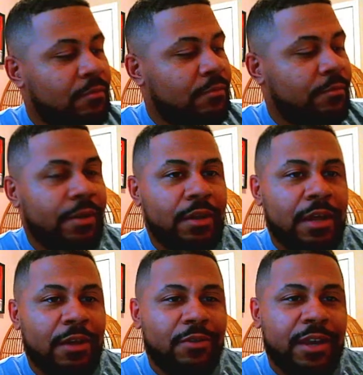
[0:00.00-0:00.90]
but I
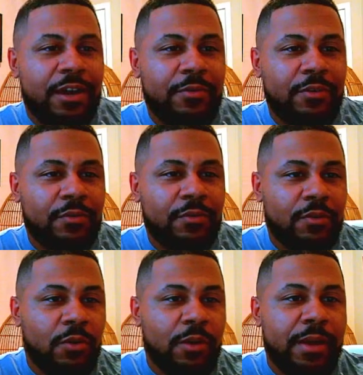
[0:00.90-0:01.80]
don't really care for the
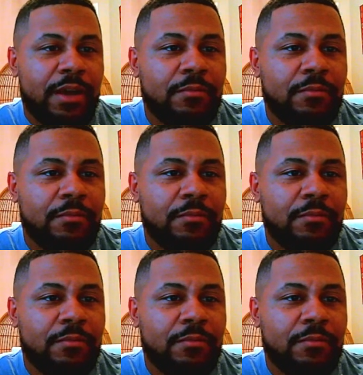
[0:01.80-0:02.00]
quarterback.